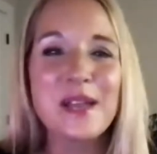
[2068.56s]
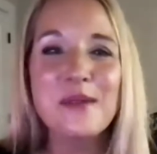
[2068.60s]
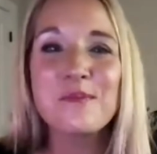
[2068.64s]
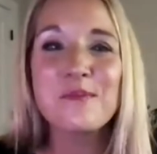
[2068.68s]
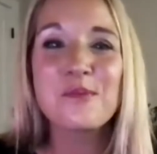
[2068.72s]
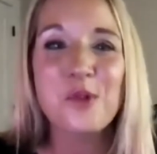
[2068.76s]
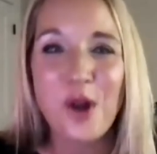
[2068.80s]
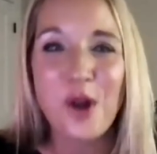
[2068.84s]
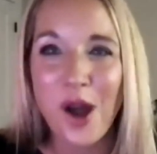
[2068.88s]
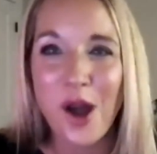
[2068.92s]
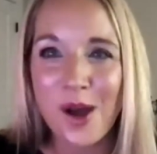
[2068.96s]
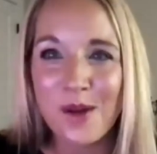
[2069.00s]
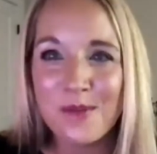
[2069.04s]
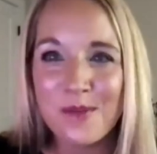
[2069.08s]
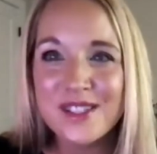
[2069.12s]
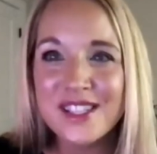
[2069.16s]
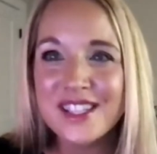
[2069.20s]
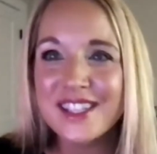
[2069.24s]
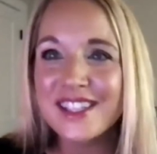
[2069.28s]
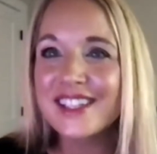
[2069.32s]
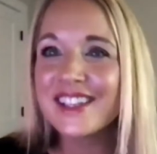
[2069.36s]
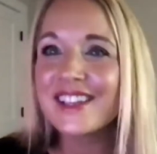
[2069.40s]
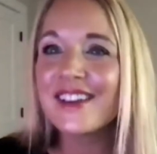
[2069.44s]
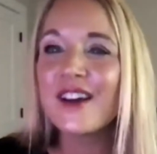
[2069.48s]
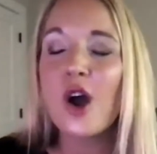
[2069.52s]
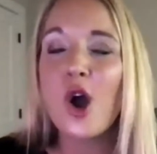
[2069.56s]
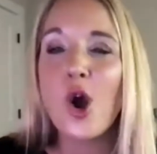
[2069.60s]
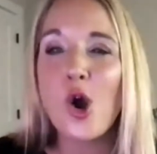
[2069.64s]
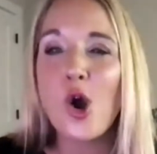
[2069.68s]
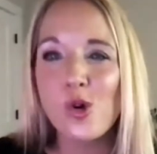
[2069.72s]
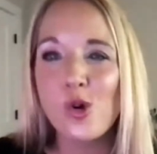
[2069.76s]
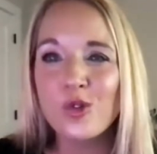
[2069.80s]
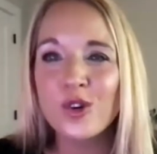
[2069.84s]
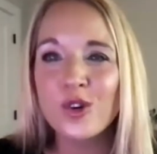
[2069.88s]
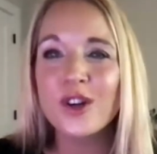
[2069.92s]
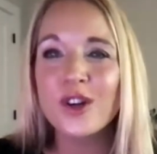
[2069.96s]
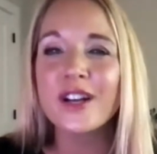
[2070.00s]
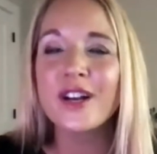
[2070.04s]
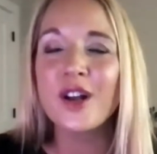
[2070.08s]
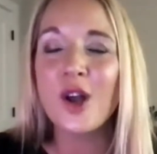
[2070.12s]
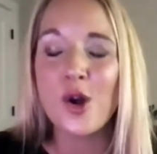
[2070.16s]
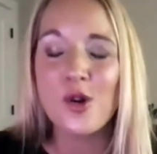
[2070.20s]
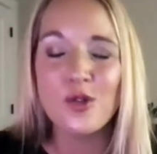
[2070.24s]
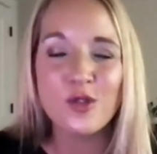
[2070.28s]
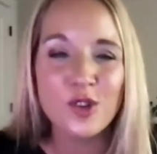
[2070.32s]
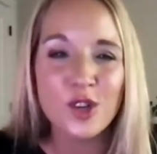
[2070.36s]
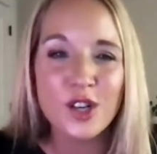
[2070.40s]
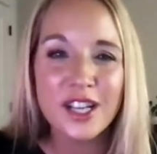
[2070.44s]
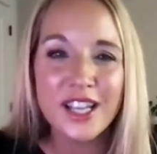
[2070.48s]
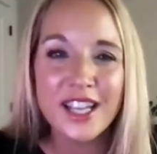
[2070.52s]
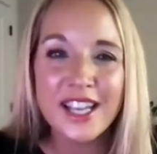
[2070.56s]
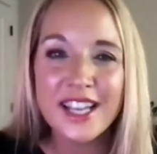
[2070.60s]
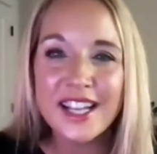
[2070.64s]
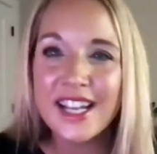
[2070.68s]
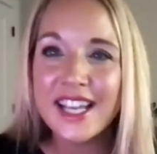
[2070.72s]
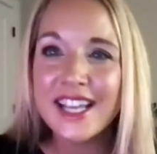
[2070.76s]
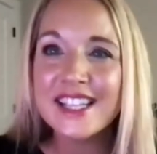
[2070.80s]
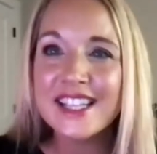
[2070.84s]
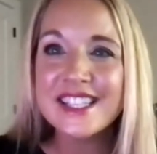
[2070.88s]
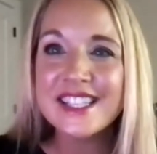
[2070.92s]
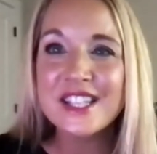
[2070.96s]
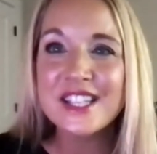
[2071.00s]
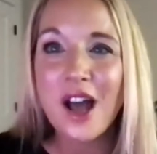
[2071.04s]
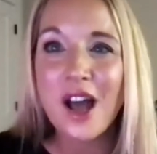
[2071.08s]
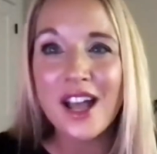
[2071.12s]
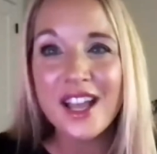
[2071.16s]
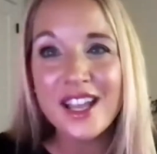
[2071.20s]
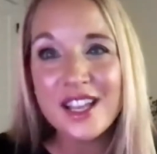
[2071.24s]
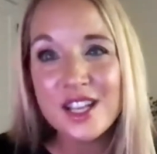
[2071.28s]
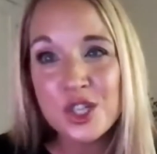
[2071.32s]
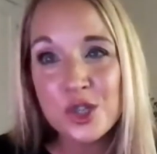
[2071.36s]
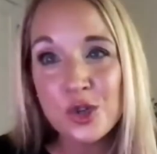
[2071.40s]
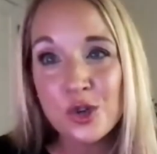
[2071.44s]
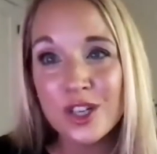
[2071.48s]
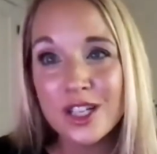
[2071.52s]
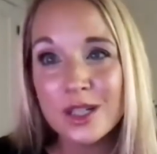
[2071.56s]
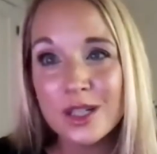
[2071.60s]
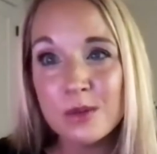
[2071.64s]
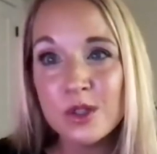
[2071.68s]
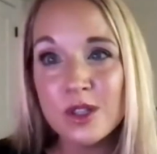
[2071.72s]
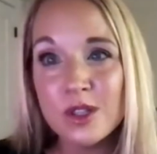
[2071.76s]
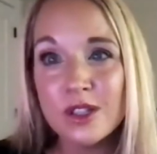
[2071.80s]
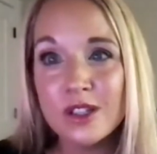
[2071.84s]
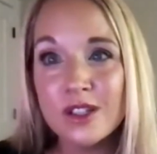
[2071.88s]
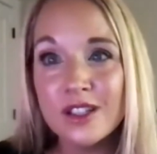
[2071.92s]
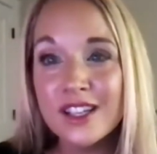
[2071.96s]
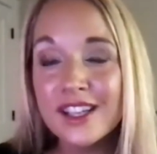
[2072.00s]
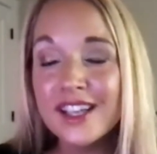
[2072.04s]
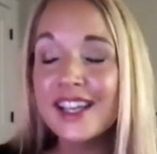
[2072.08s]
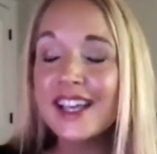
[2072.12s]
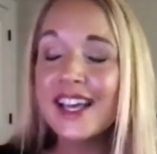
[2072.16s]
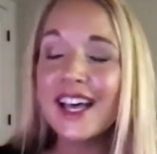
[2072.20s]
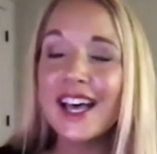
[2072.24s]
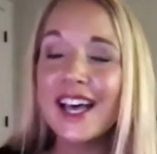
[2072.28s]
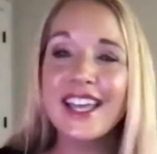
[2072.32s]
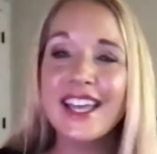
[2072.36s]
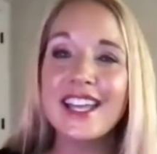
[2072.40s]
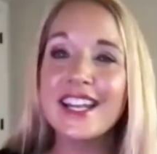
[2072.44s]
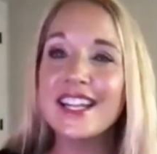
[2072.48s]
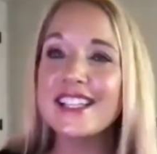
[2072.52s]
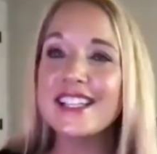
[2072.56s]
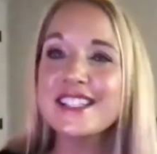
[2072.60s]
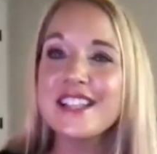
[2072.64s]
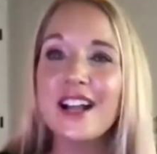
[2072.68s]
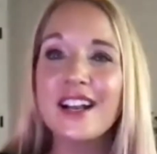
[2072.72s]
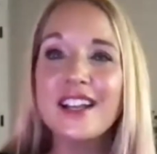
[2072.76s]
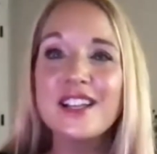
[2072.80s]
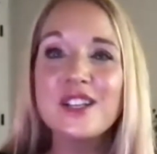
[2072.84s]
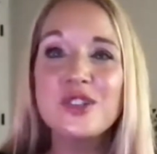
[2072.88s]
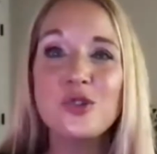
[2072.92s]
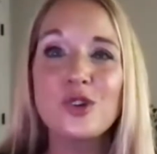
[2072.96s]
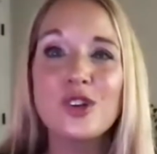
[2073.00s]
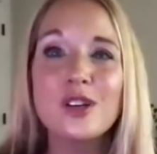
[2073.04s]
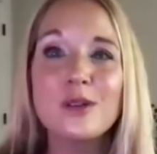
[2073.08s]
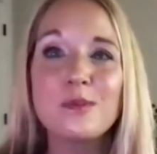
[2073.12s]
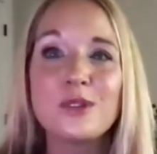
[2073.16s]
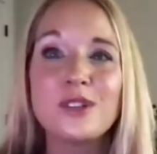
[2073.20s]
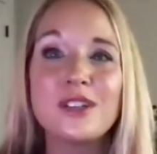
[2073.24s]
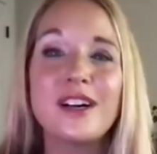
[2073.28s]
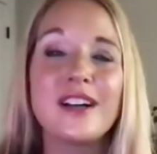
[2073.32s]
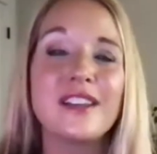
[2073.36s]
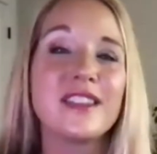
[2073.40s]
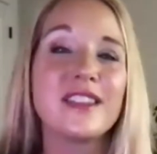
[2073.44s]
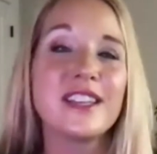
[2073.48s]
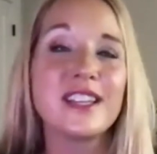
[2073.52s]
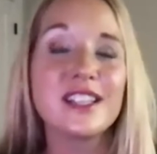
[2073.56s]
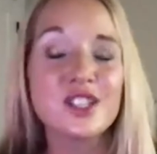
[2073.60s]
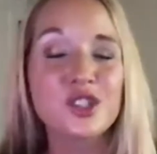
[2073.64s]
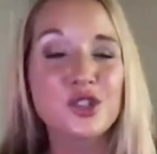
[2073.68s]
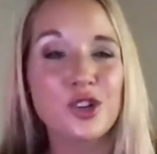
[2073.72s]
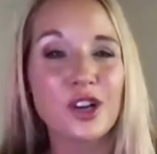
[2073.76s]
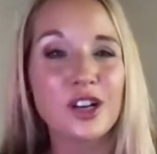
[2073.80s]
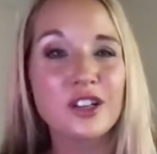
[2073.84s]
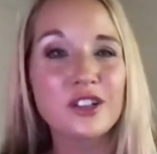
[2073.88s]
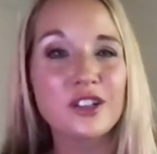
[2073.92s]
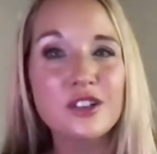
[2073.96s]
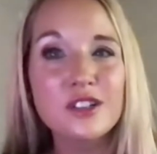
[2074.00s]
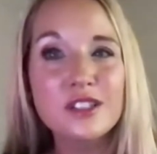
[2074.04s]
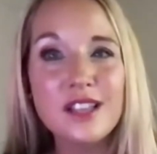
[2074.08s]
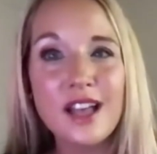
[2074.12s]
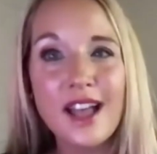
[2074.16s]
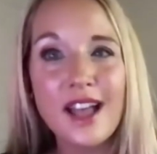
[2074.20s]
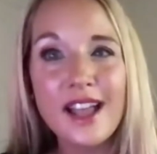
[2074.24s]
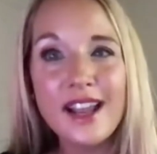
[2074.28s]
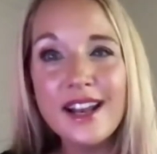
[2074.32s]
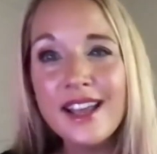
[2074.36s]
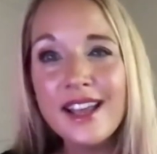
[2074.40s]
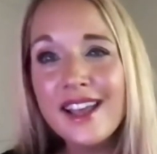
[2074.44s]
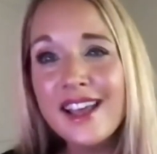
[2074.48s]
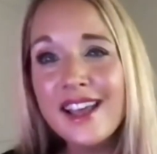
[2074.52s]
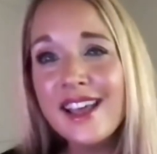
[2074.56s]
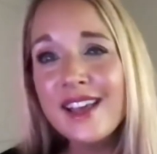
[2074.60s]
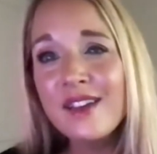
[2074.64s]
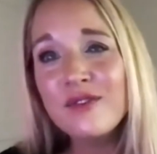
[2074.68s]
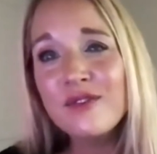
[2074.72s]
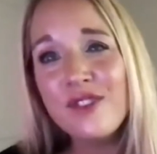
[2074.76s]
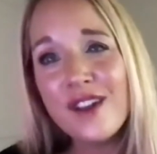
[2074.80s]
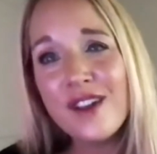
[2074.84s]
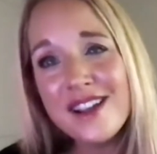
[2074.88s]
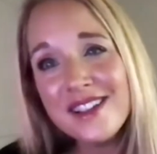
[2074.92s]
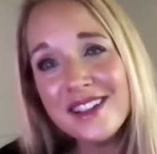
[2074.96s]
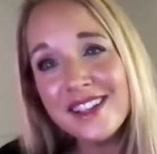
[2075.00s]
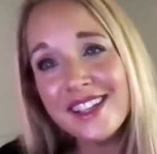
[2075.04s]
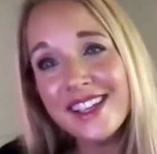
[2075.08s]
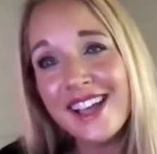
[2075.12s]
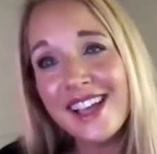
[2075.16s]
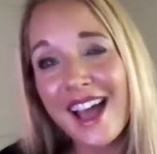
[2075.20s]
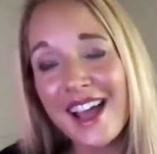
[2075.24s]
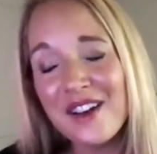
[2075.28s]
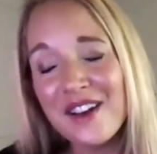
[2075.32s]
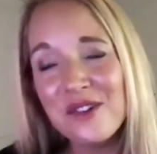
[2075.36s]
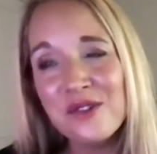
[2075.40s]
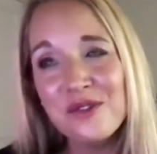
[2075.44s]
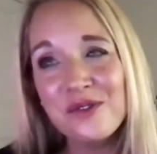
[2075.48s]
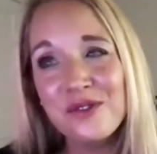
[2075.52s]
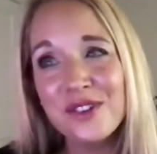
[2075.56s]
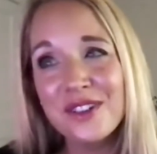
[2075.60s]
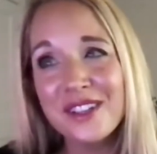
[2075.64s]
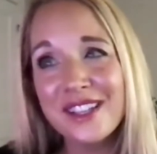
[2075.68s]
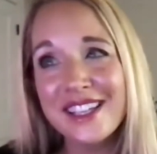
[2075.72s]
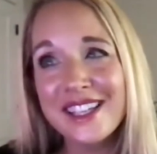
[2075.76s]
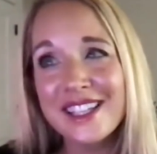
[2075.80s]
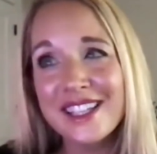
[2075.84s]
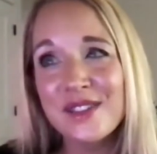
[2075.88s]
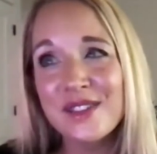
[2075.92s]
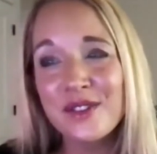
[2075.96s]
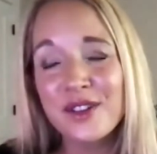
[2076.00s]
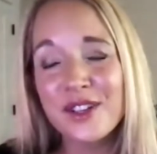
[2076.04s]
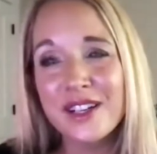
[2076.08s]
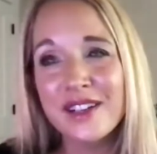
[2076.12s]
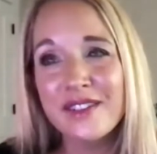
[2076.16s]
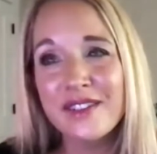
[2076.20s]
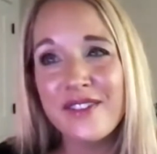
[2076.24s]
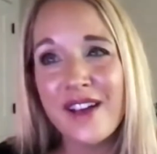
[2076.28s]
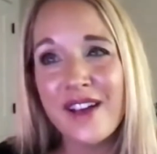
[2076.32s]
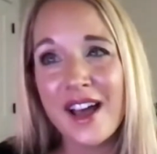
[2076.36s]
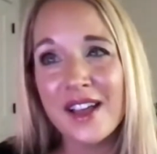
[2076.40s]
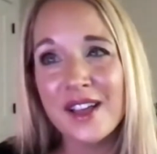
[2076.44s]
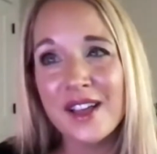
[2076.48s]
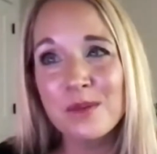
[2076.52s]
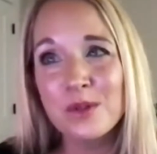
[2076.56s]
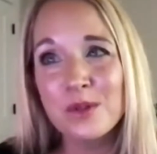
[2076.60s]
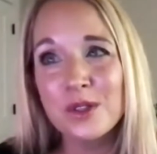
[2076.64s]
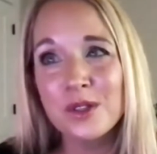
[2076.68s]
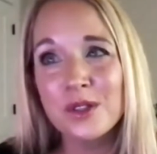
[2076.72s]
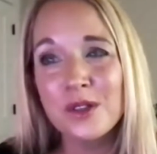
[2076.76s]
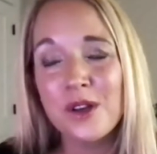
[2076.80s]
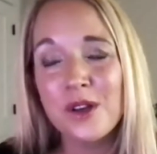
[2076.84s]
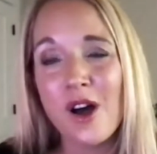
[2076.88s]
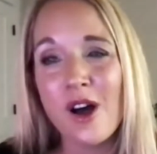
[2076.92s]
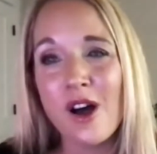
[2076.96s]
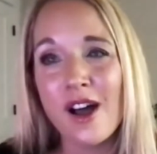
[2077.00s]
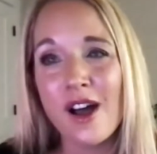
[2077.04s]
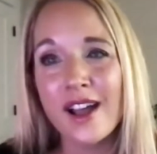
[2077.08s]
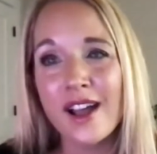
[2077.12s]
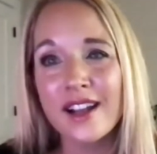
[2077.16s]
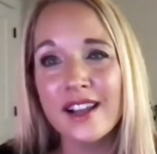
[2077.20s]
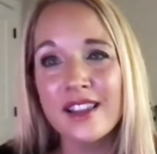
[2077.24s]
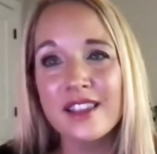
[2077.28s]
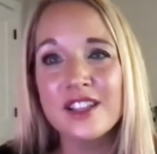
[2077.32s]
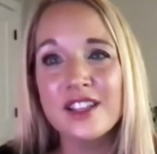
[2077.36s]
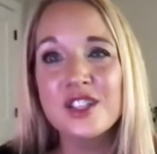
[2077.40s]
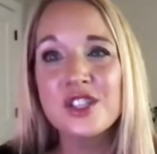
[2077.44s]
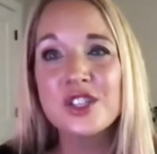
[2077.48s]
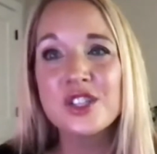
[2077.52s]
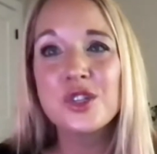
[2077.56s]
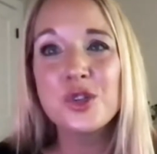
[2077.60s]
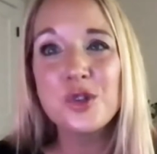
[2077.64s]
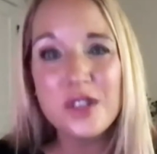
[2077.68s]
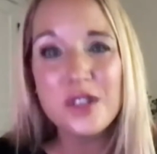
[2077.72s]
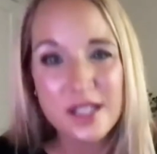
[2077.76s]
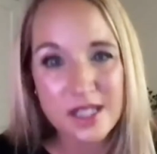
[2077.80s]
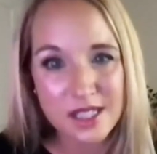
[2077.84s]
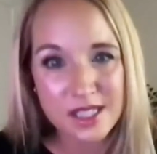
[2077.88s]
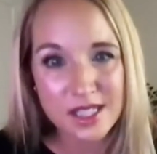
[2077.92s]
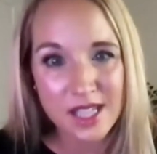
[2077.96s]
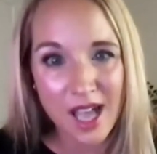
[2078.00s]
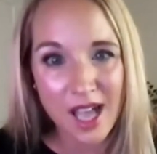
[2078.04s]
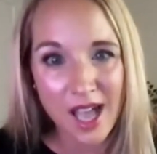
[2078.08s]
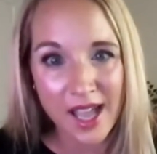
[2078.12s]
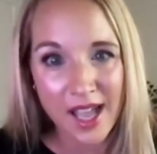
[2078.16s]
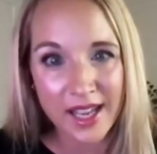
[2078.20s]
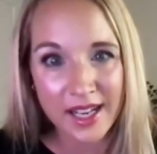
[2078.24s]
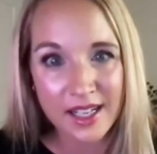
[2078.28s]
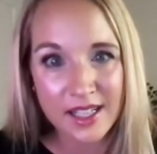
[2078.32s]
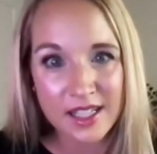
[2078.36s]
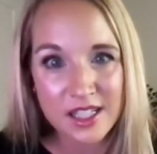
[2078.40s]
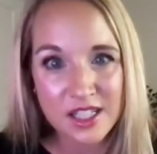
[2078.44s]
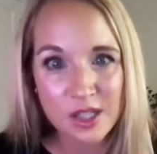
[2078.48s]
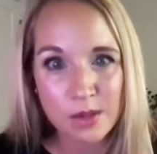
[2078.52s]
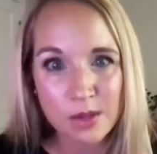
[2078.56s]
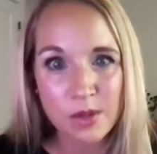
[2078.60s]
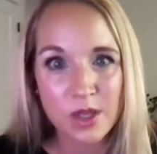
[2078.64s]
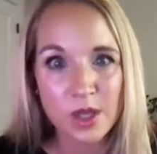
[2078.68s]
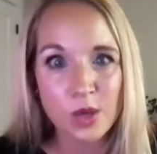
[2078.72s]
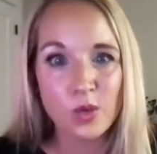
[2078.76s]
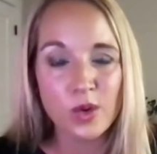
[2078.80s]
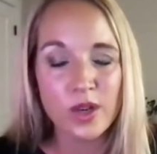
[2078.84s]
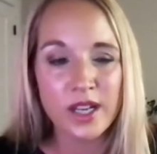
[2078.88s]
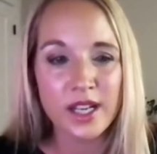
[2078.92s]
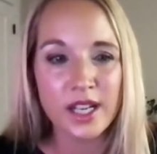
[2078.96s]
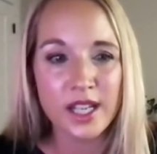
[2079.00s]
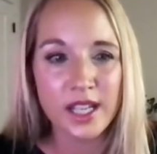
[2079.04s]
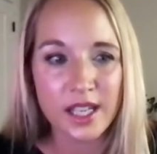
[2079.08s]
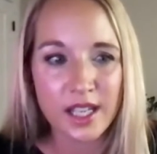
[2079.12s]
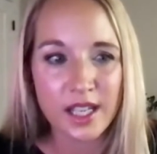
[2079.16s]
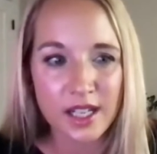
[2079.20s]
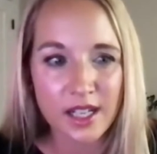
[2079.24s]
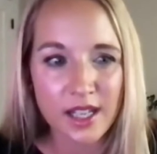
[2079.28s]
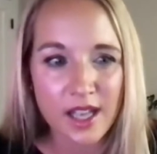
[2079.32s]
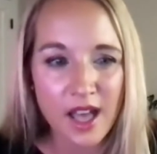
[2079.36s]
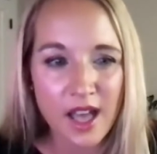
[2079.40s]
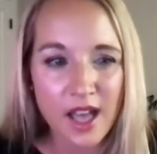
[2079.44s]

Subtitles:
prompt over and over again. It's not enjoyable. Again, it's not enjoyable on the instructor side. Frankly, I don't feel like it's very valuable on the student side to be reading,